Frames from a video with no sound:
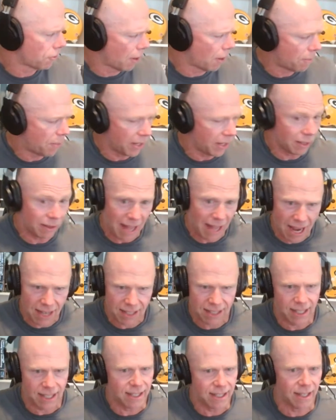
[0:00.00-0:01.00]
round pick
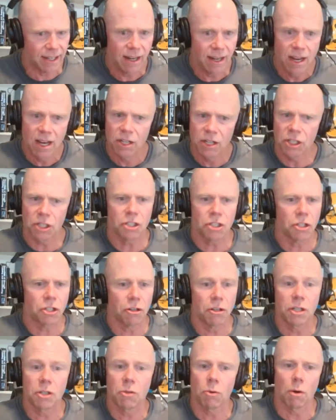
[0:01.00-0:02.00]
last season. Just
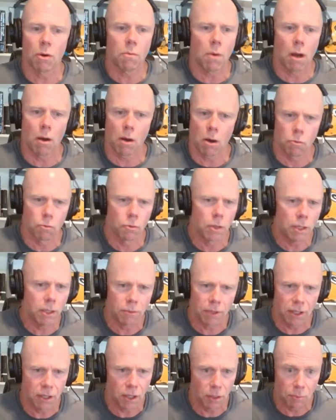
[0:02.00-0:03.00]
turned into a really,
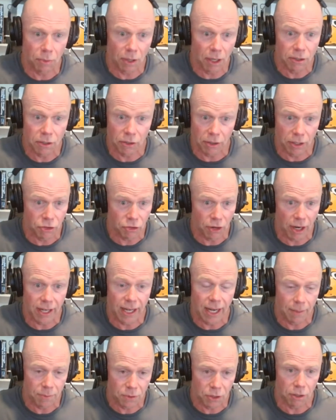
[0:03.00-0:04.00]
really good player during training
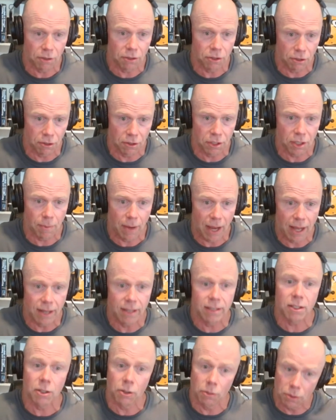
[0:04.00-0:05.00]
camp. Started turning some
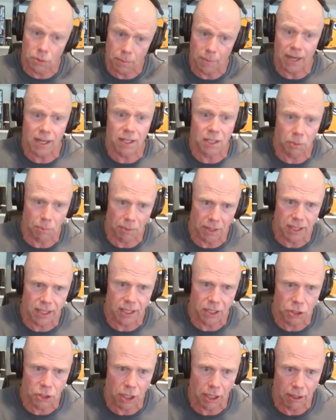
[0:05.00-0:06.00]
heads, making some plays
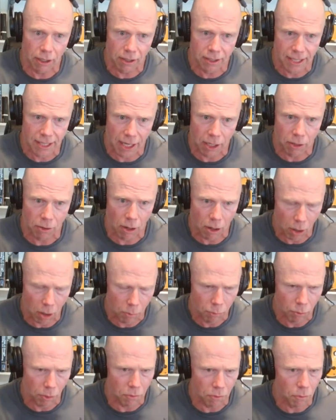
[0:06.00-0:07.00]
against Jair Alexander,
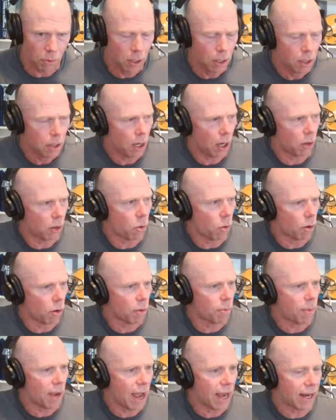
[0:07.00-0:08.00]
all-pro
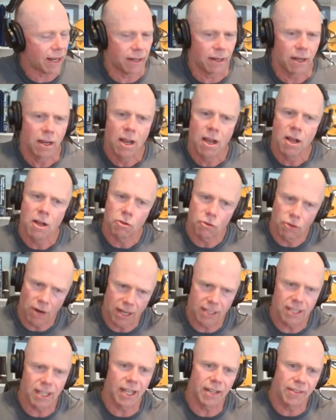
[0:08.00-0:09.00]
cornerback, and
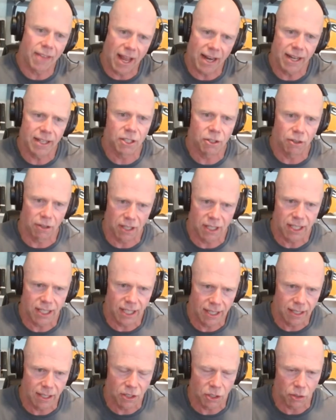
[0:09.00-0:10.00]
translated that into the
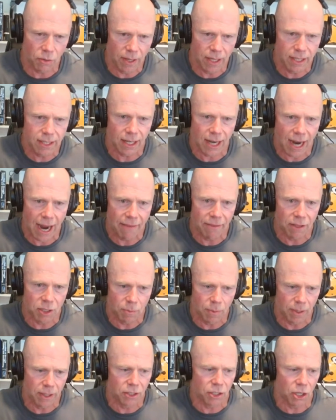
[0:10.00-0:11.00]
season. So he's a guy that's
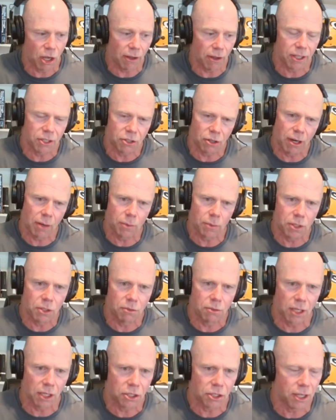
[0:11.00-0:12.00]
been solid. He started out with 2
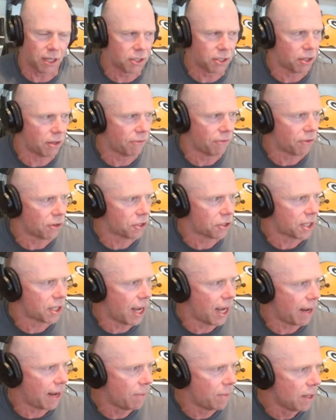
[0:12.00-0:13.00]
touchdowns in the first
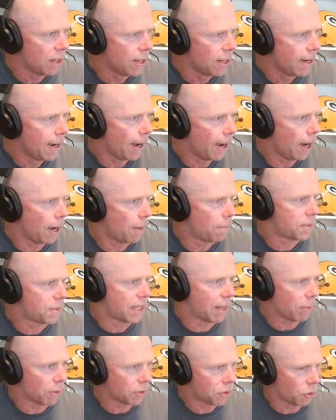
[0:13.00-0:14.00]
game.
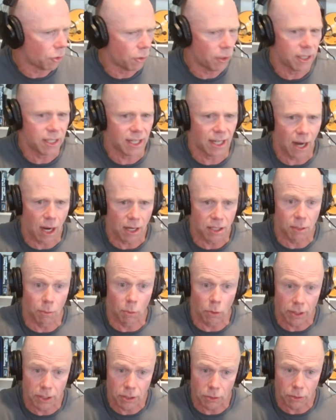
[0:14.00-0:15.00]
Samori Torres is
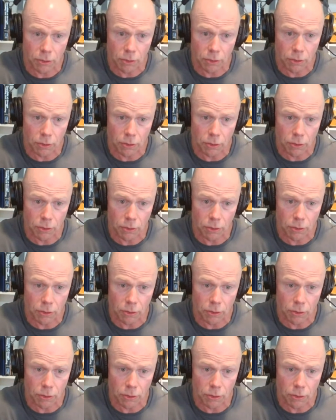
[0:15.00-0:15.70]
a guy